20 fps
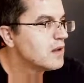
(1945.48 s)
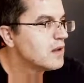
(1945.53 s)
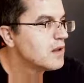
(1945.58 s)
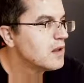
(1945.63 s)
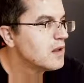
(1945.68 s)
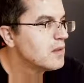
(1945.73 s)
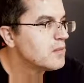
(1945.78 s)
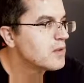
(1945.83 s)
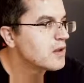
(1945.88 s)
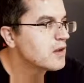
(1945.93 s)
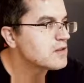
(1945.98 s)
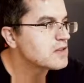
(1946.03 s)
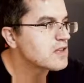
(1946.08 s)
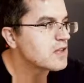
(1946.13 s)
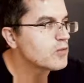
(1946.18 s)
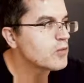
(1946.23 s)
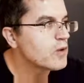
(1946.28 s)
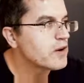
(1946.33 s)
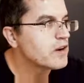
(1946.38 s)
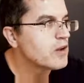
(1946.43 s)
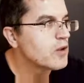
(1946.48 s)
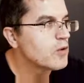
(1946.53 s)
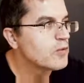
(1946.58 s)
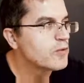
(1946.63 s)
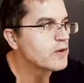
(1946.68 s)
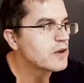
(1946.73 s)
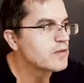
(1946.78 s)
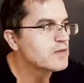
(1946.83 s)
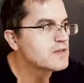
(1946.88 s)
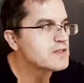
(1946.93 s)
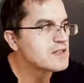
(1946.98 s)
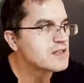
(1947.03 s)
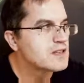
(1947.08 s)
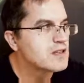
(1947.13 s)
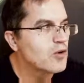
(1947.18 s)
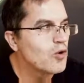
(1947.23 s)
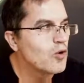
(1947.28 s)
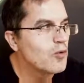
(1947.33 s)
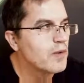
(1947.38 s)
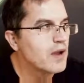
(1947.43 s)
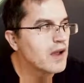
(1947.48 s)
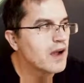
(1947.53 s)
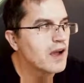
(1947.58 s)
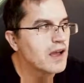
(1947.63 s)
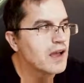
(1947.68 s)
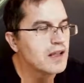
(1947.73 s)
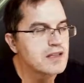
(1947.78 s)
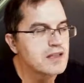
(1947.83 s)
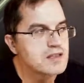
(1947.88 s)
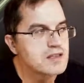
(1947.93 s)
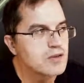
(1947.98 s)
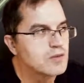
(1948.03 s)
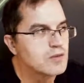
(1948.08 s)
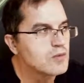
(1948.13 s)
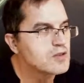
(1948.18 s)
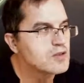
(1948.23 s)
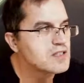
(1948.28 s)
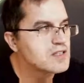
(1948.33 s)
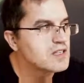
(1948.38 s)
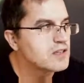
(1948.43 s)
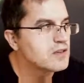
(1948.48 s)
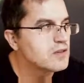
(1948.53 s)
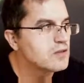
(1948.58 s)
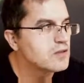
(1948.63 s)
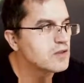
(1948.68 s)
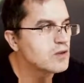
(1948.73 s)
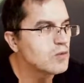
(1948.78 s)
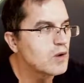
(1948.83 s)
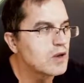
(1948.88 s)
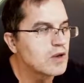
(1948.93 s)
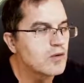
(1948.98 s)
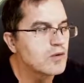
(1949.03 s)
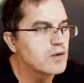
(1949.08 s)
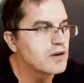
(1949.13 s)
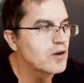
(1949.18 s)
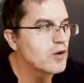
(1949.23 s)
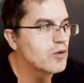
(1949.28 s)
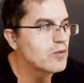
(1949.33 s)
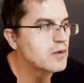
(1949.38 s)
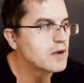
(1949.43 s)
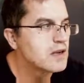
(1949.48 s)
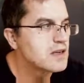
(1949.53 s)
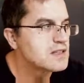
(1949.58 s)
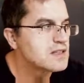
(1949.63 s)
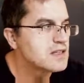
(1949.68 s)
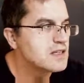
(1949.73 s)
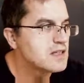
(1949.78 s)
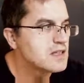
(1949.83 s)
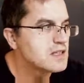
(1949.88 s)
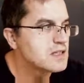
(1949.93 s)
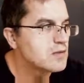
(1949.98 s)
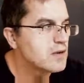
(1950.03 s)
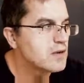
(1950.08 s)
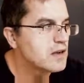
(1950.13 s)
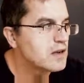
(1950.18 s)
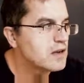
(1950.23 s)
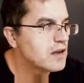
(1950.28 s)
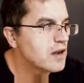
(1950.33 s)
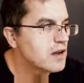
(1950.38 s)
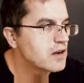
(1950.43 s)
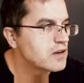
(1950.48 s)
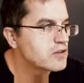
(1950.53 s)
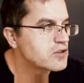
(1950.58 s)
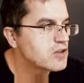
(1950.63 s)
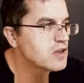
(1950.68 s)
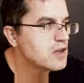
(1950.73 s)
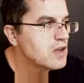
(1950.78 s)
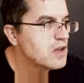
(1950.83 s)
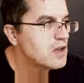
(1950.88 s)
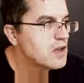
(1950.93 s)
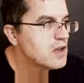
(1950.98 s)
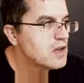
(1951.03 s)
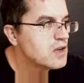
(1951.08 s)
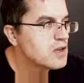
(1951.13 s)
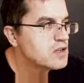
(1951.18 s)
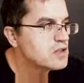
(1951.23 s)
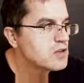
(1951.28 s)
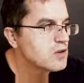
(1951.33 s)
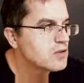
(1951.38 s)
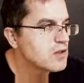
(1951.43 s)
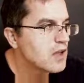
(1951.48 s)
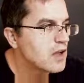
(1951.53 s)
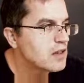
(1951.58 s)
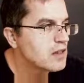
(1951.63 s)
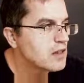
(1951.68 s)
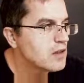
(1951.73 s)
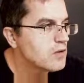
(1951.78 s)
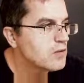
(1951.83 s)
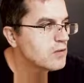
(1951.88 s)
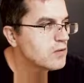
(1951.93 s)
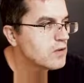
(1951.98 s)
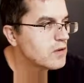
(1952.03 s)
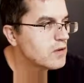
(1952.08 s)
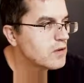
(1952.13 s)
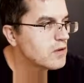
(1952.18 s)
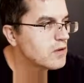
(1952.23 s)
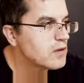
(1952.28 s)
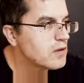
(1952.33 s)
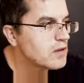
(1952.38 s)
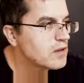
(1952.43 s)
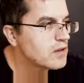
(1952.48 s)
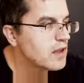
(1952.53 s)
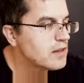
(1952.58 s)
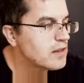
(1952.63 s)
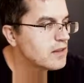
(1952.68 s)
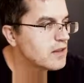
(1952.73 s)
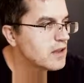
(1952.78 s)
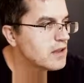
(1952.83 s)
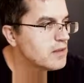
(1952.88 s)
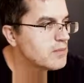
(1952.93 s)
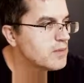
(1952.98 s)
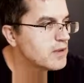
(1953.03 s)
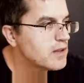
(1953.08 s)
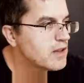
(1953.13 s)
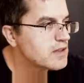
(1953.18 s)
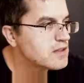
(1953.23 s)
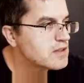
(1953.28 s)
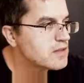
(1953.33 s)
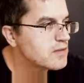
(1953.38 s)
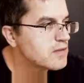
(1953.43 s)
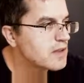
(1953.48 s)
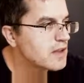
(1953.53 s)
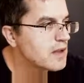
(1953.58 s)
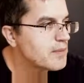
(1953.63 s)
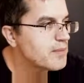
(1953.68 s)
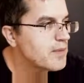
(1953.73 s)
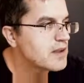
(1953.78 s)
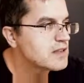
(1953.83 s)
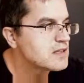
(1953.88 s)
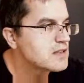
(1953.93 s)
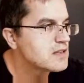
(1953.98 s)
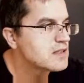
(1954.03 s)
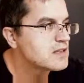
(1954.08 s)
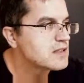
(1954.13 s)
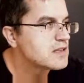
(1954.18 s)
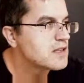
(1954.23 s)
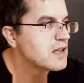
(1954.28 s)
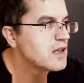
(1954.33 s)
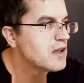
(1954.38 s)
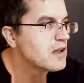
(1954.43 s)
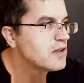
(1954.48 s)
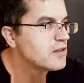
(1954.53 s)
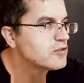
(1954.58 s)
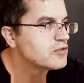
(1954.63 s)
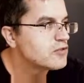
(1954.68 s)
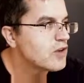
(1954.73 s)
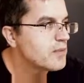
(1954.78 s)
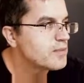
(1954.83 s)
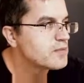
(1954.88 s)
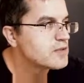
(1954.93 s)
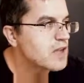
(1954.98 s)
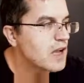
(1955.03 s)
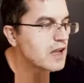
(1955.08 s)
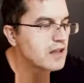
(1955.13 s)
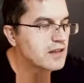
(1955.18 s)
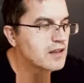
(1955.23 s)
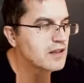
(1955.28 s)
Because at very low frequency, the omega L is almost zero, the 1 over omega C is very large. So at low, then the impedance of the capacitance drops at